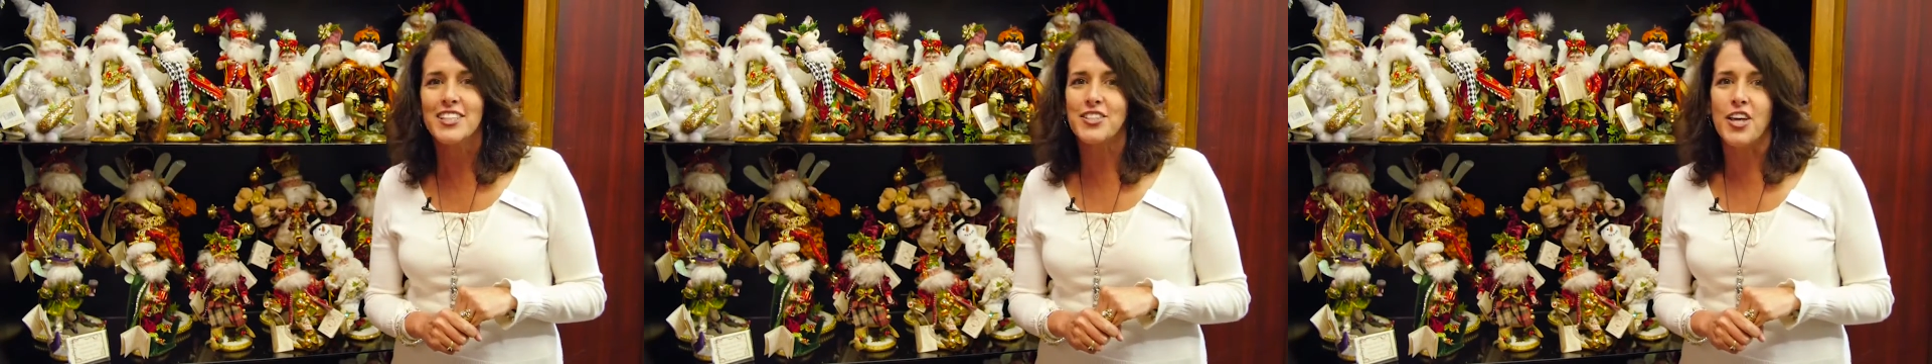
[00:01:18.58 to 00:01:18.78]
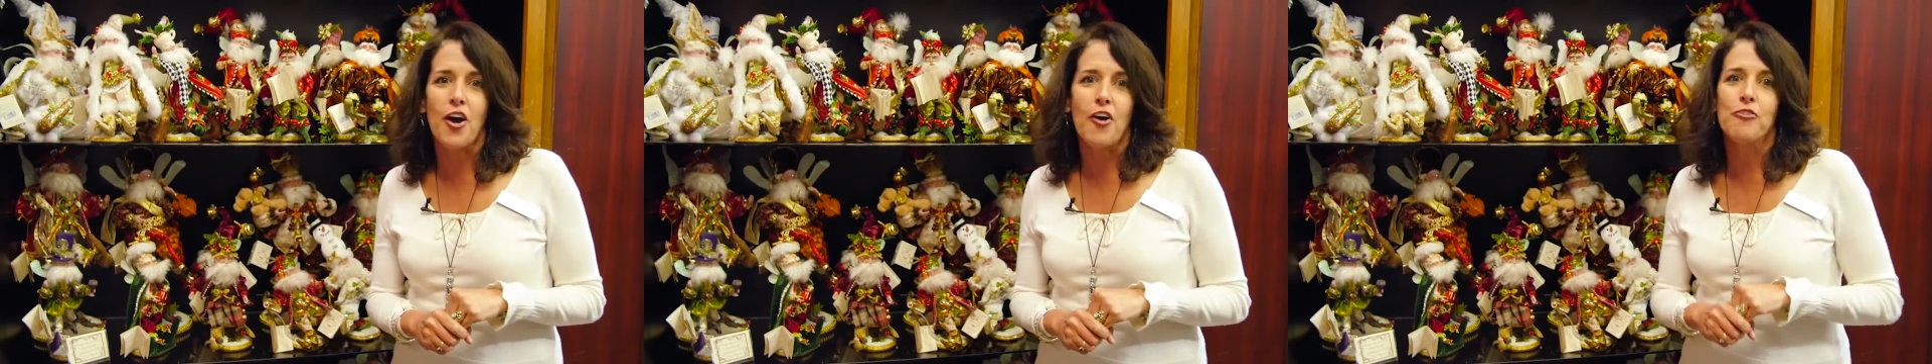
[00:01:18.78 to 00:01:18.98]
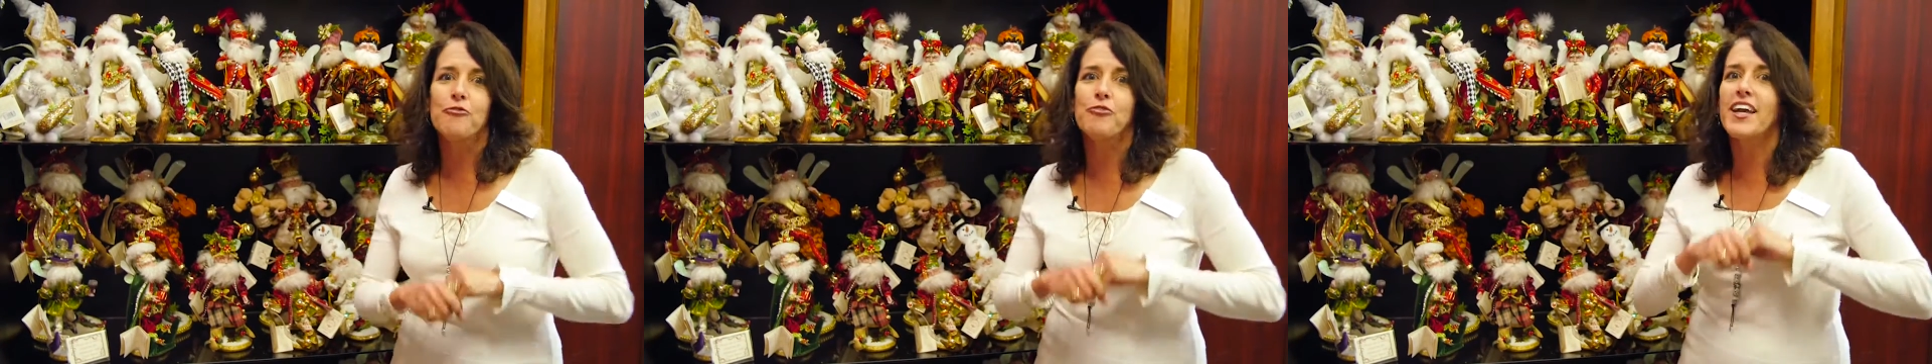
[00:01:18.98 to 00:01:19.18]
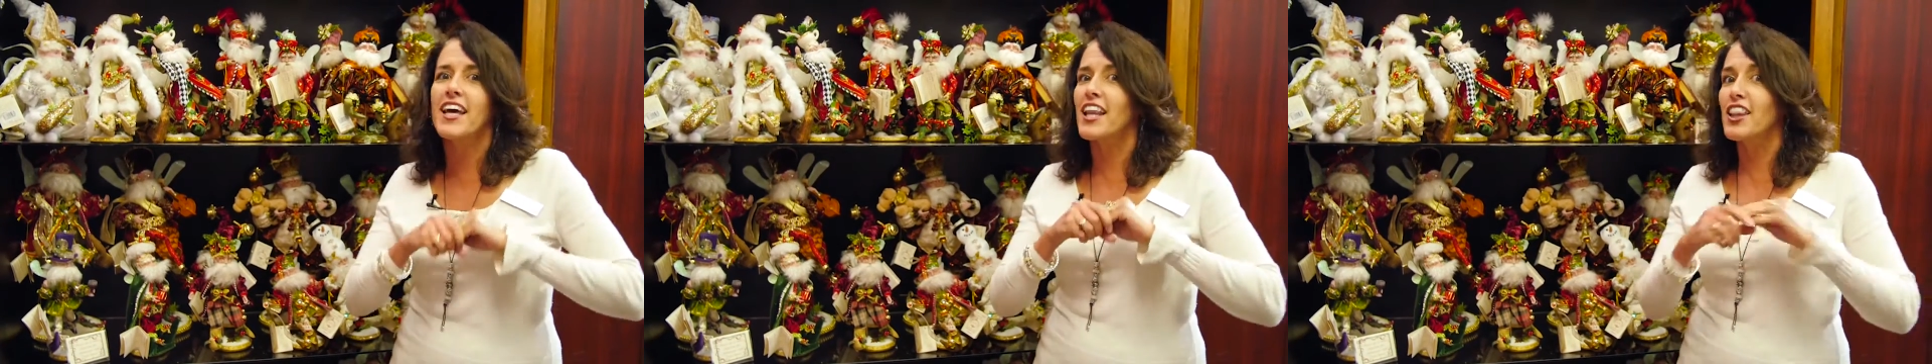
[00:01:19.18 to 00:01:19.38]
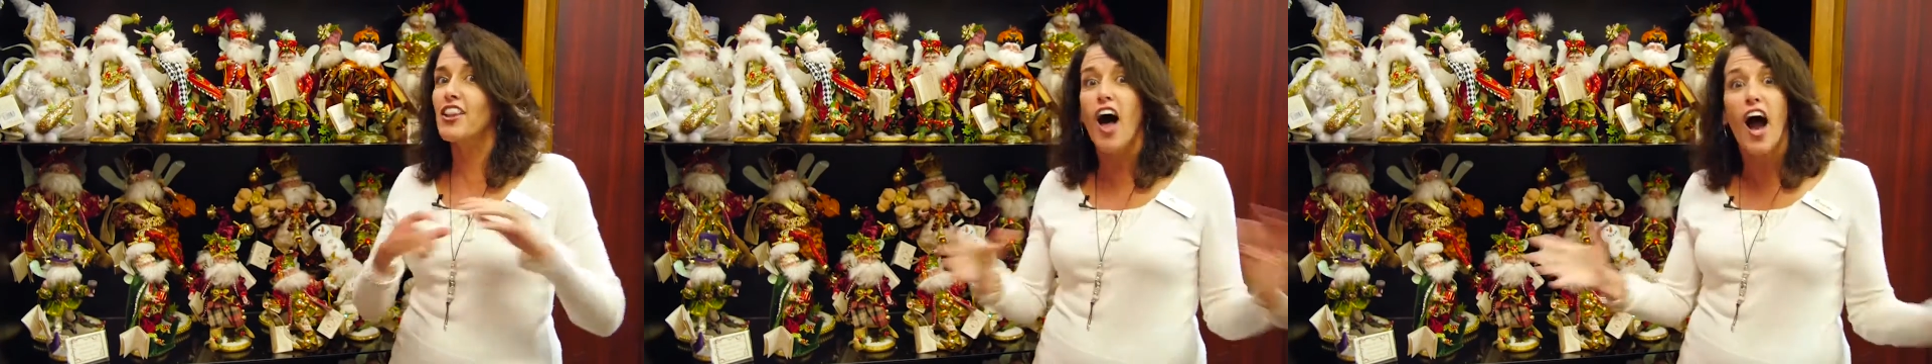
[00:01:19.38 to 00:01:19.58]
So we
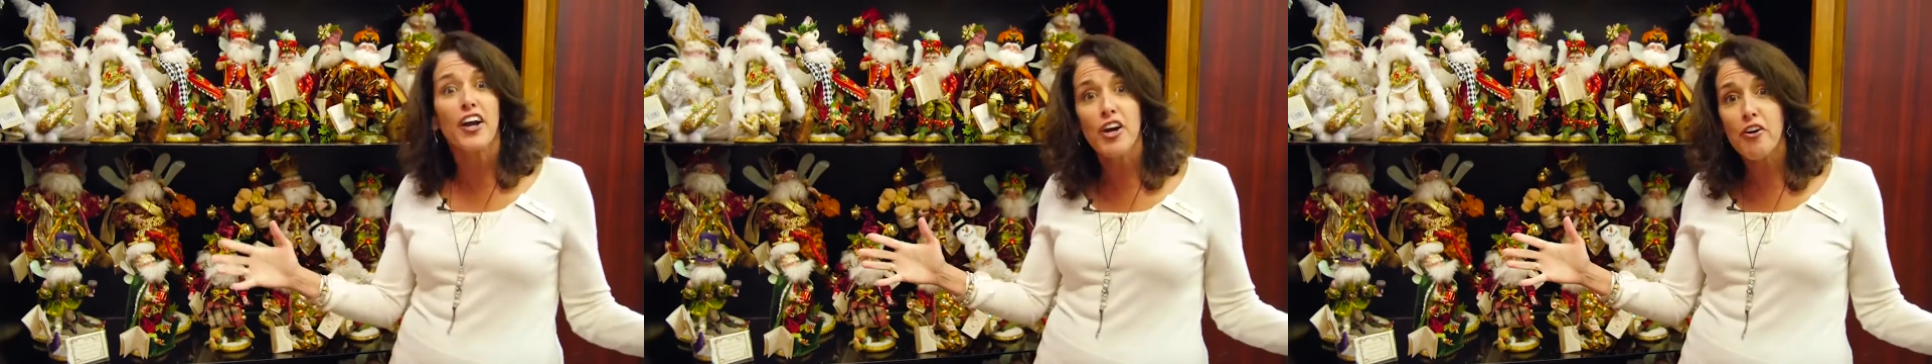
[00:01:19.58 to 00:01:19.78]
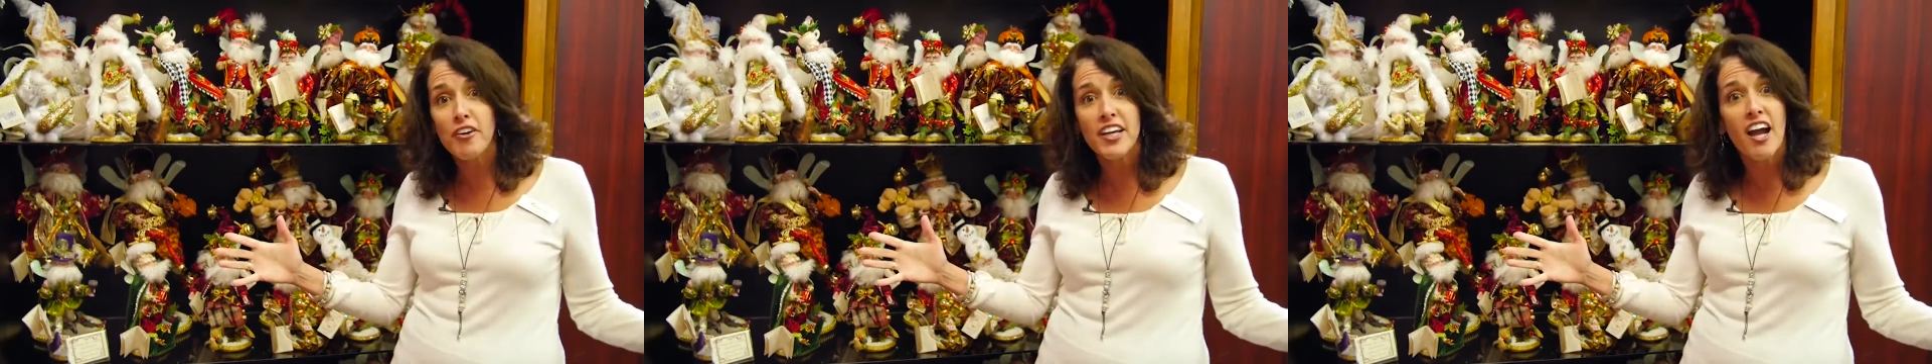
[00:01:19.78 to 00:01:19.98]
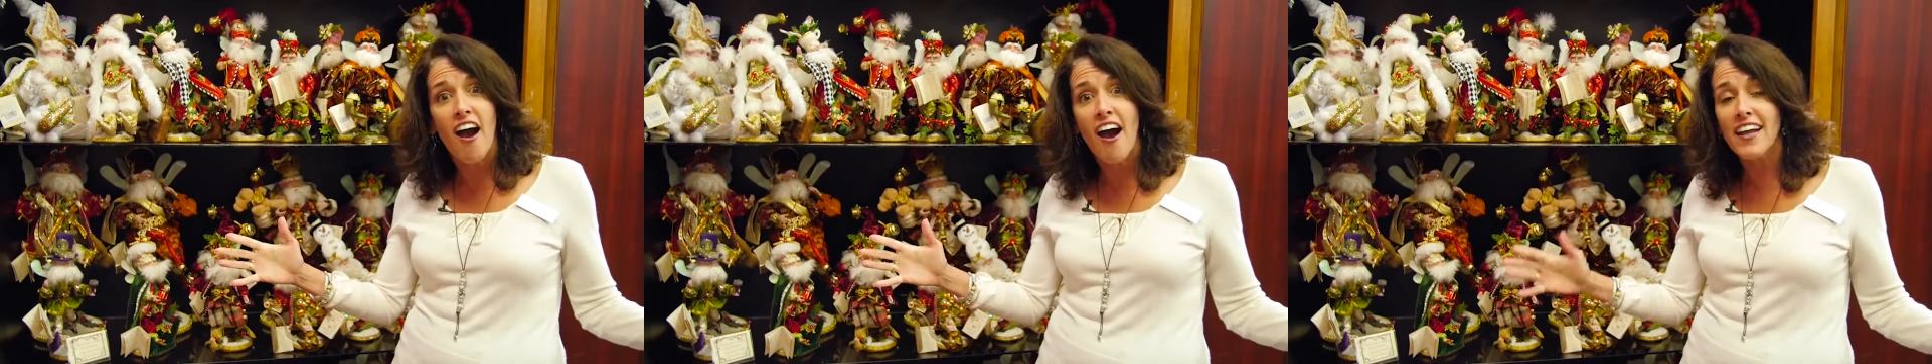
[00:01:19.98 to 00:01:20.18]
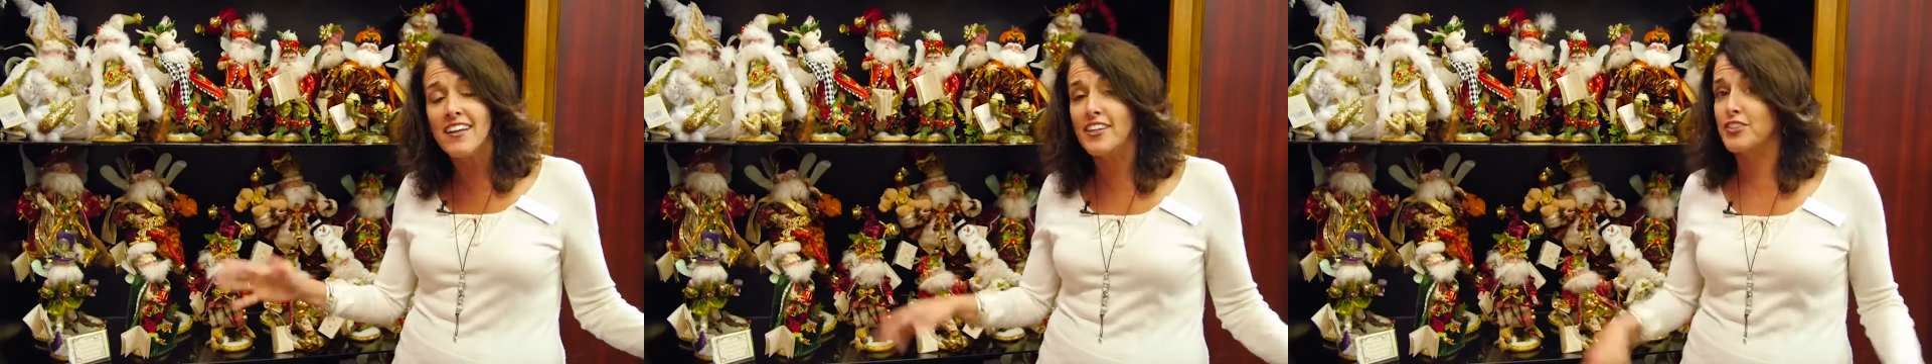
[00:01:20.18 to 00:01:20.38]
got a lot going on.